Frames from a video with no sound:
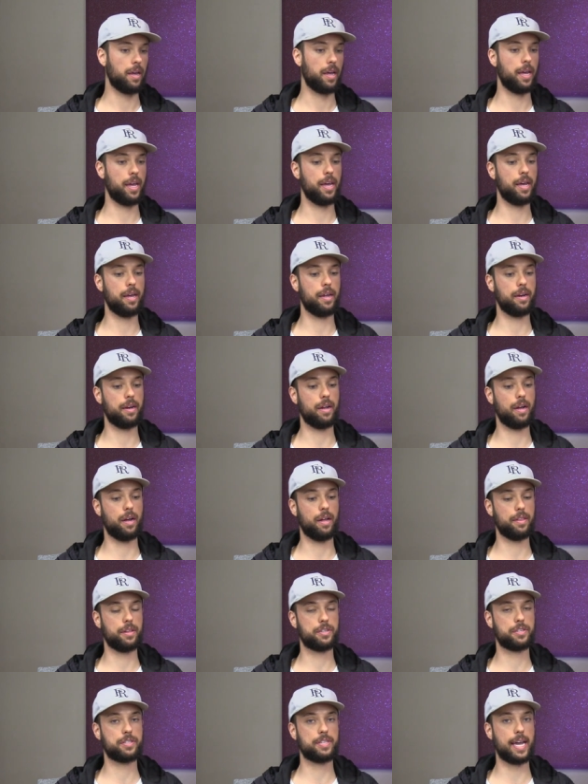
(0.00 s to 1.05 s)
And uh,
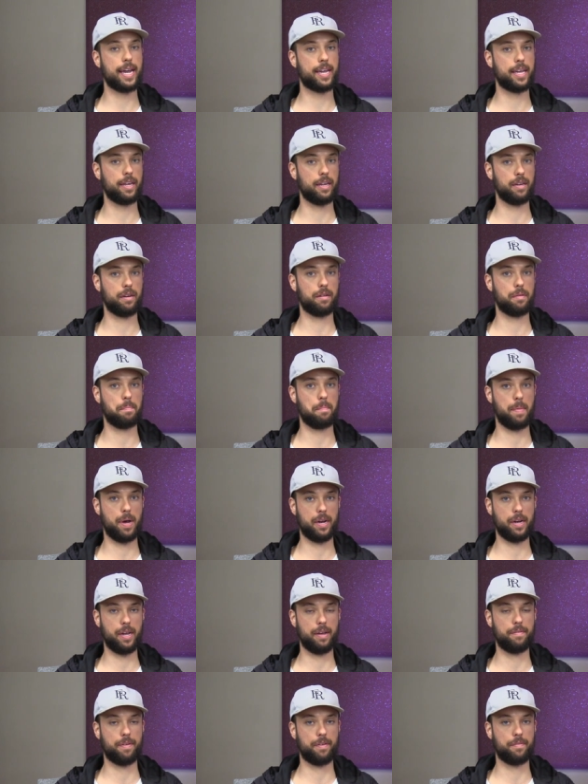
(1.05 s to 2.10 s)
the second
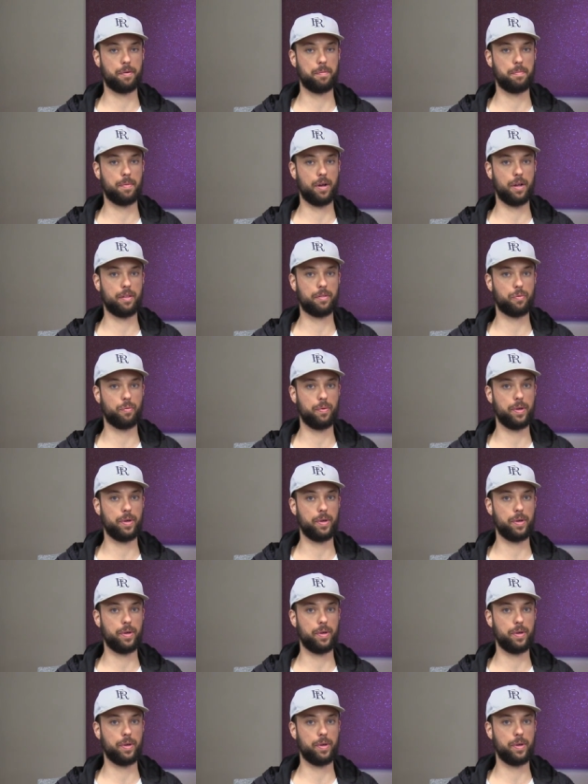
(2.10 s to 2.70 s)
Monday of every month,